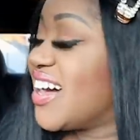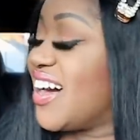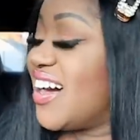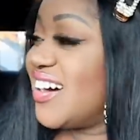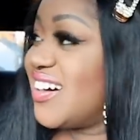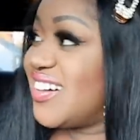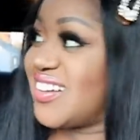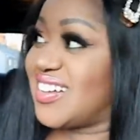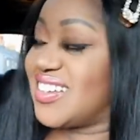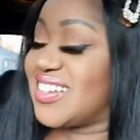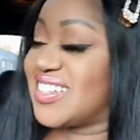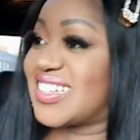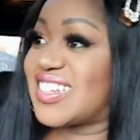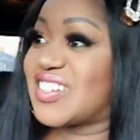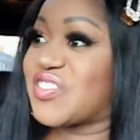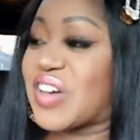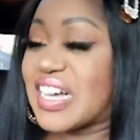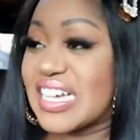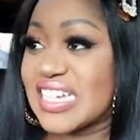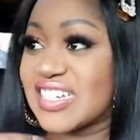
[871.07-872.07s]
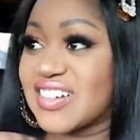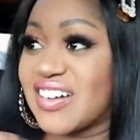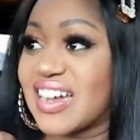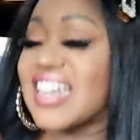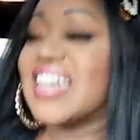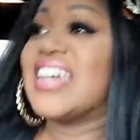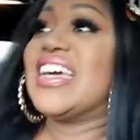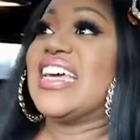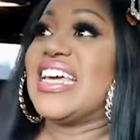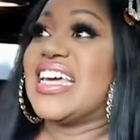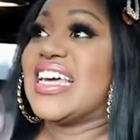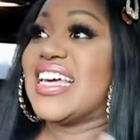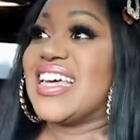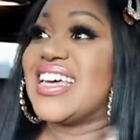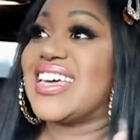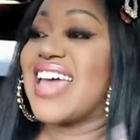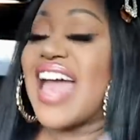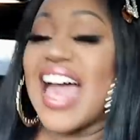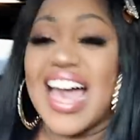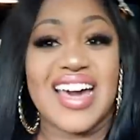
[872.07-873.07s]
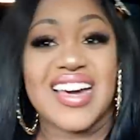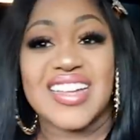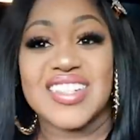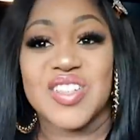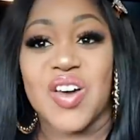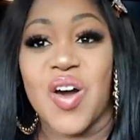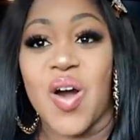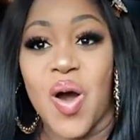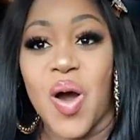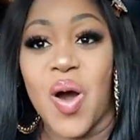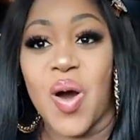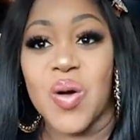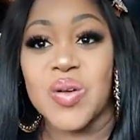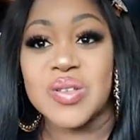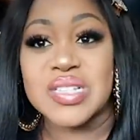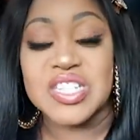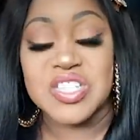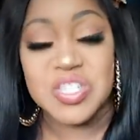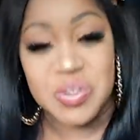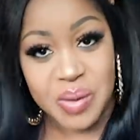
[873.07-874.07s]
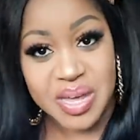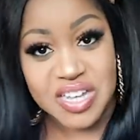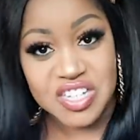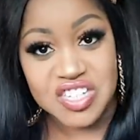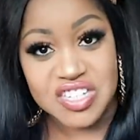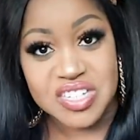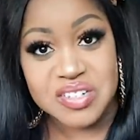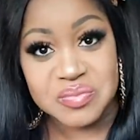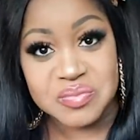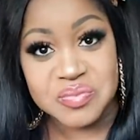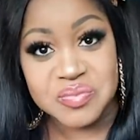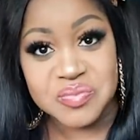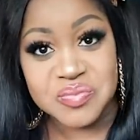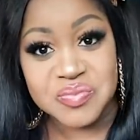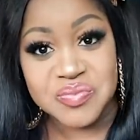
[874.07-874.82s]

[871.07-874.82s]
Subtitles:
Oh, fucking great. He had a whole situation.